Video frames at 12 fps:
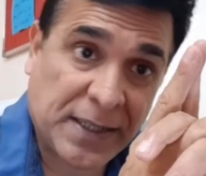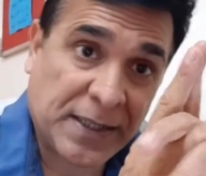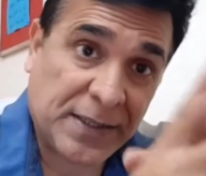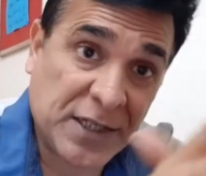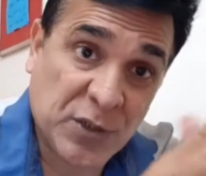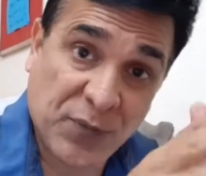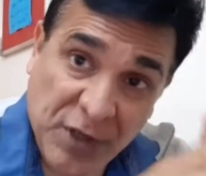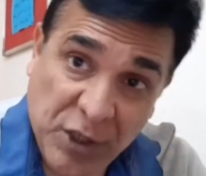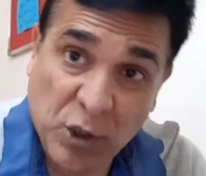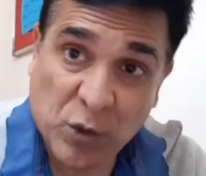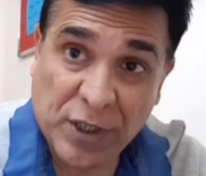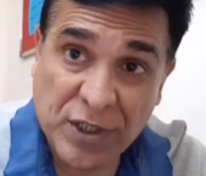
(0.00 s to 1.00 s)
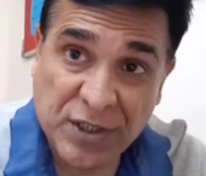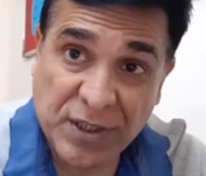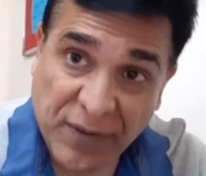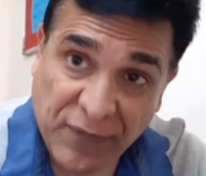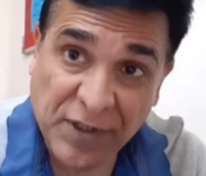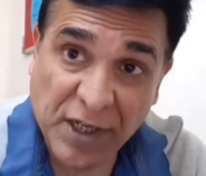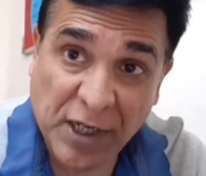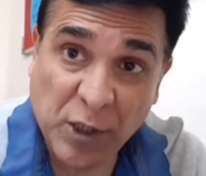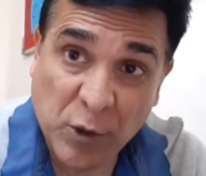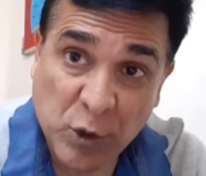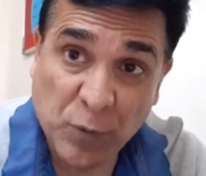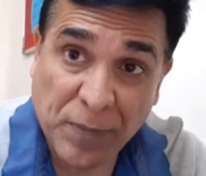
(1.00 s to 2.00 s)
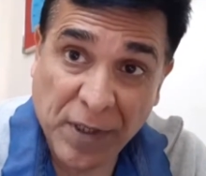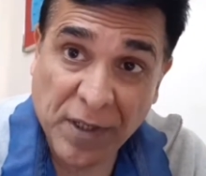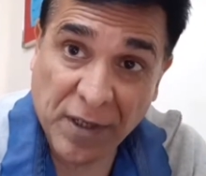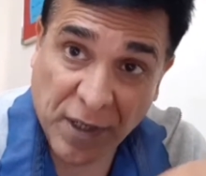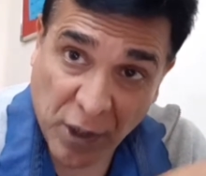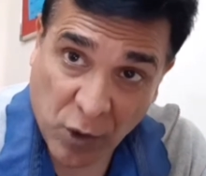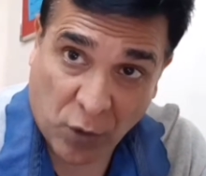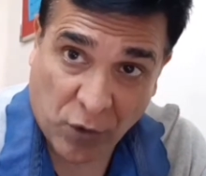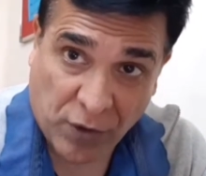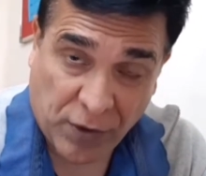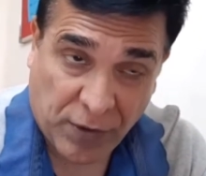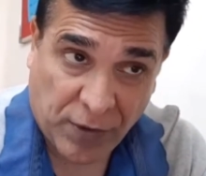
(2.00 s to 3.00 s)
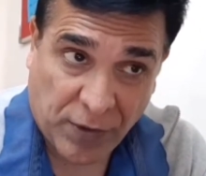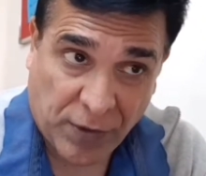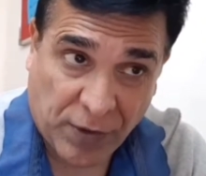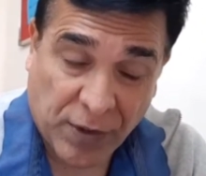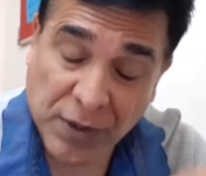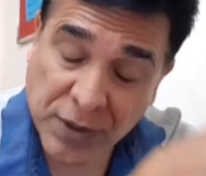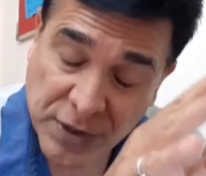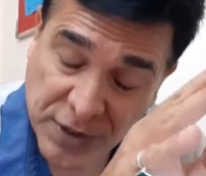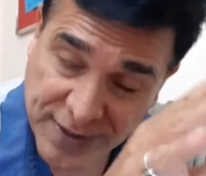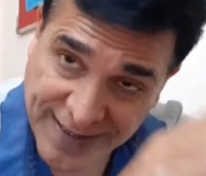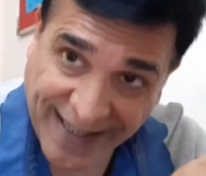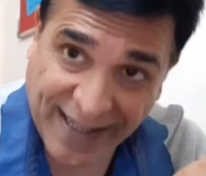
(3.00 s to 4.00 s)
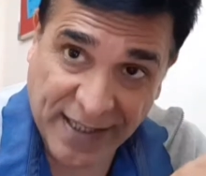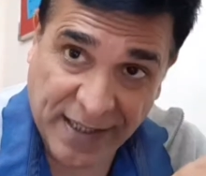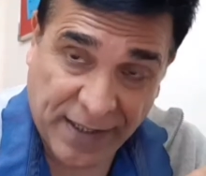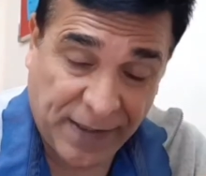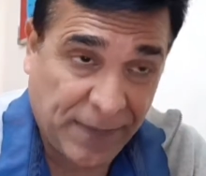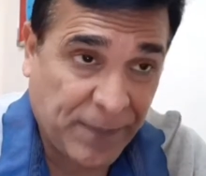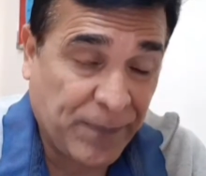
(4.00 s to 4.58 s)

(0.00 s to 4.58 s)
this video is definitely going to be a little long. Secondly,